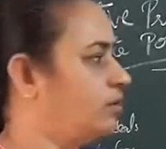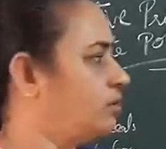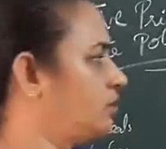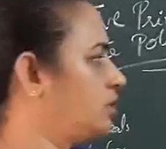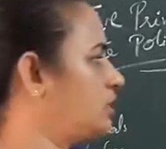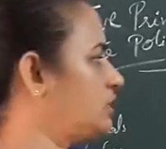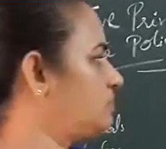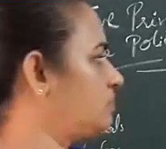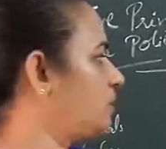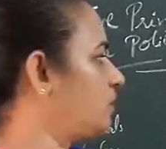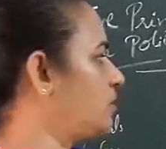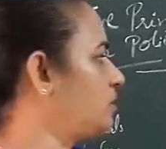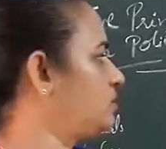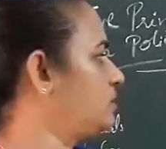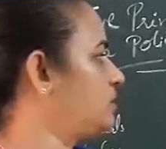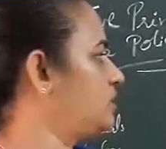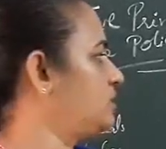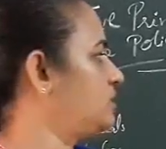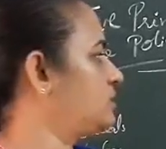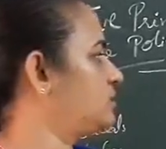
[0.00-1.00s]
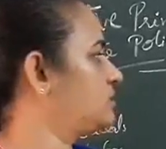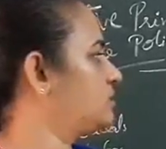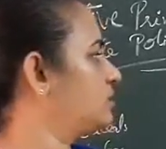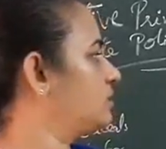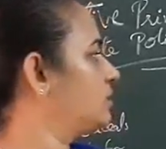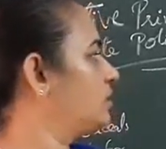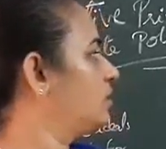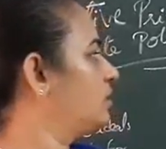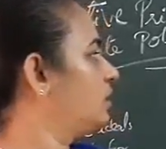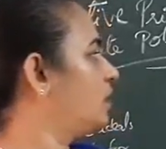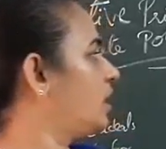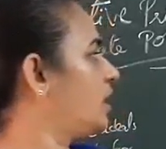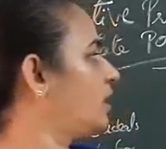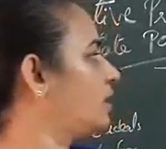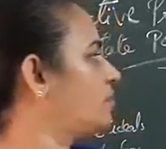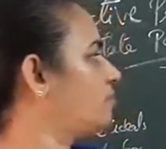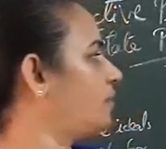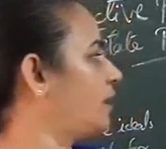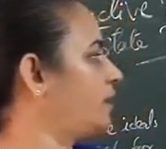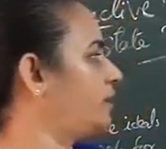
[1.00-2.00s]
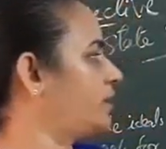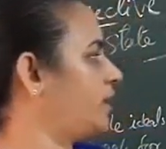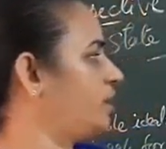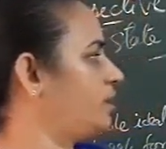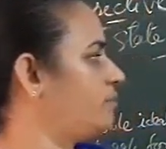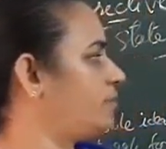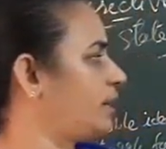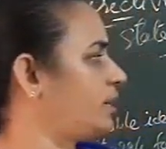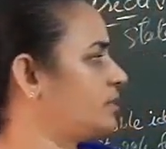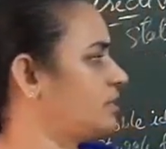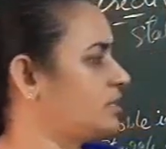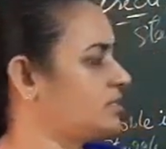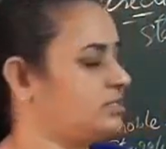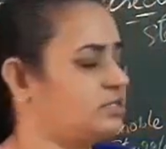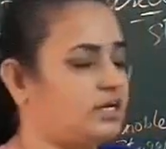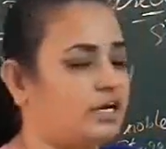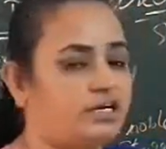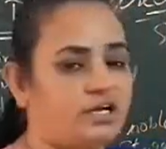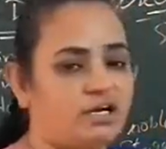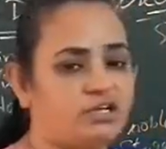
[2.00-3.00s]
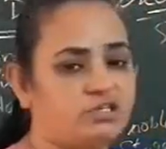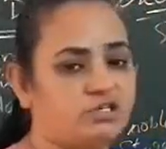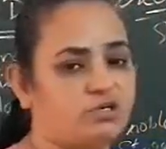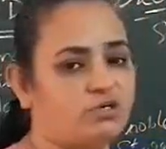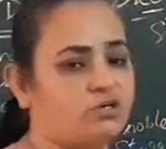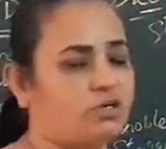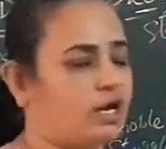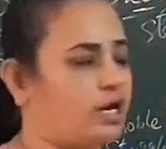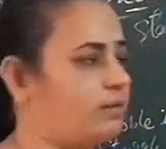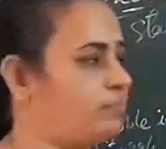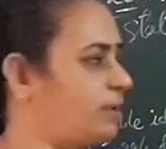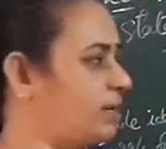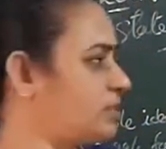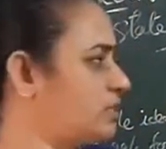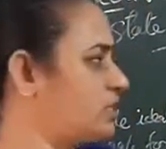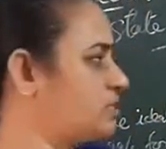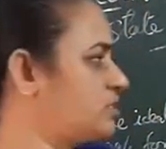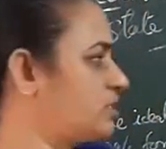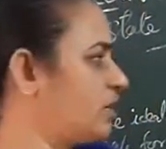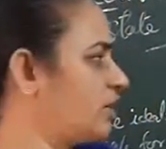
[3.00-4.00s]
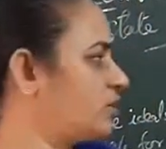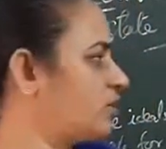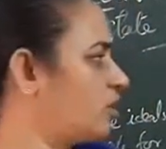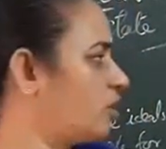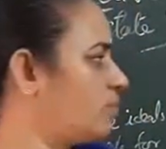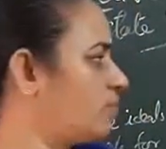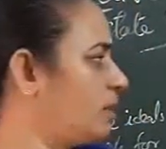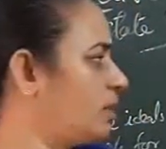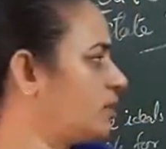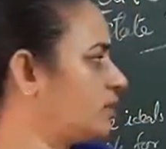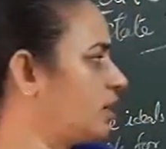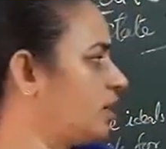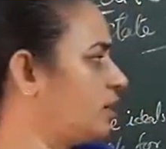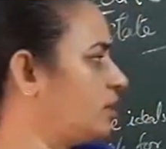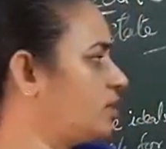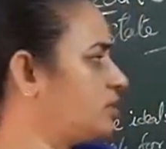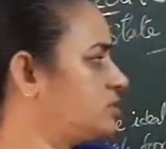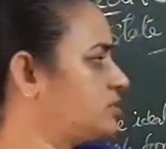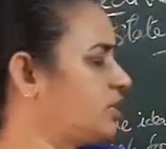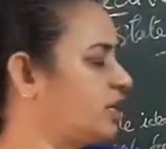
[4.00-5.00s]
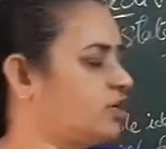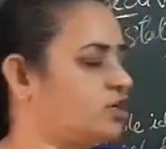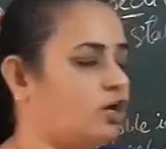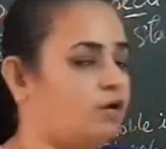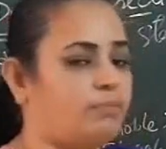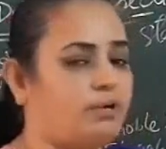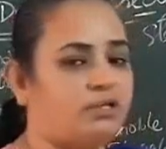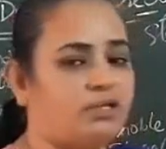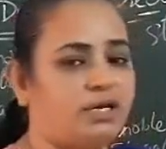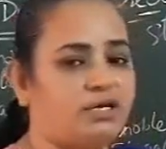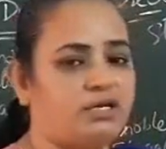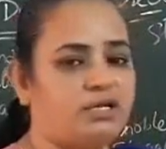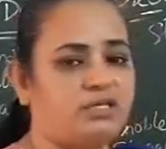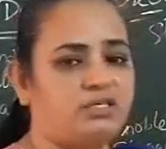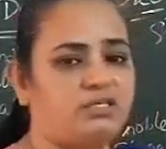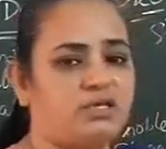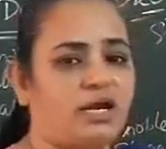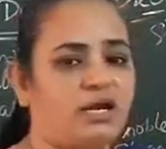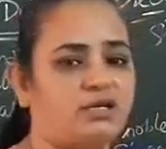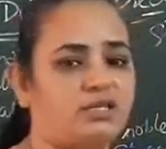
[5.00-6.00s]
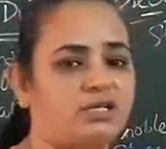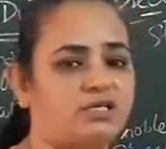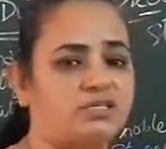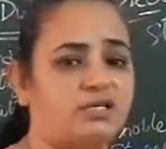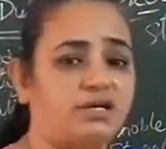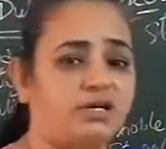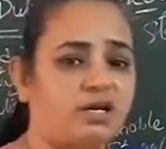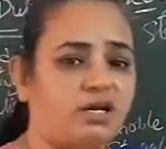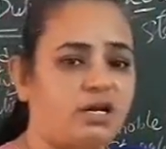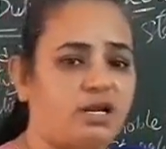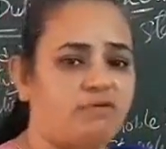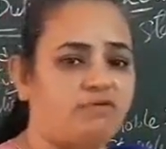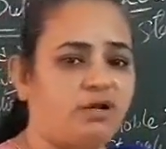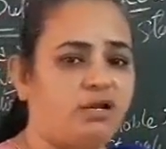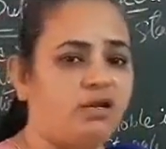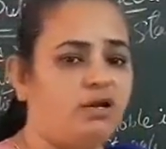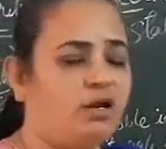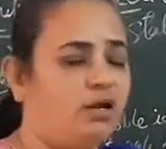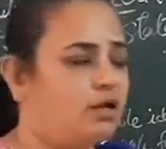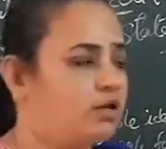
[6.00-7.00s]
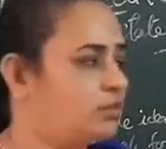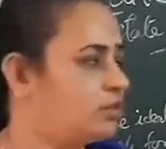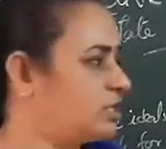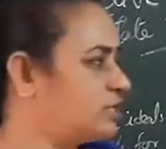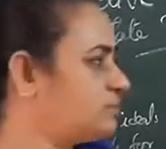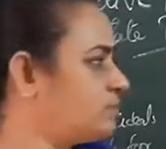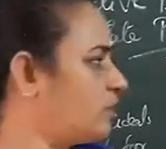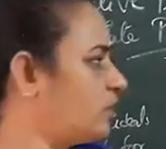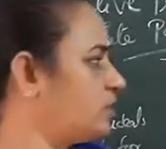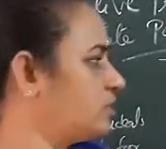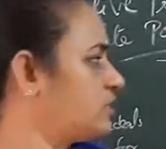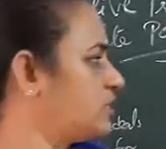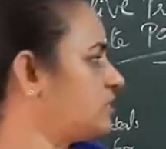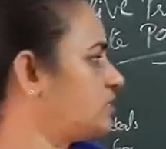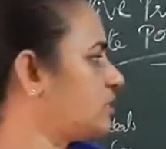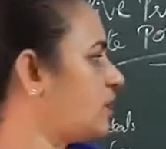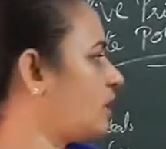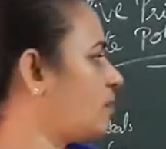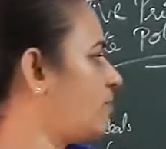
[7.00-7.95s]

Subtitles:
These policies are maintained by the state also and by the state government, that is at the central level. These policies are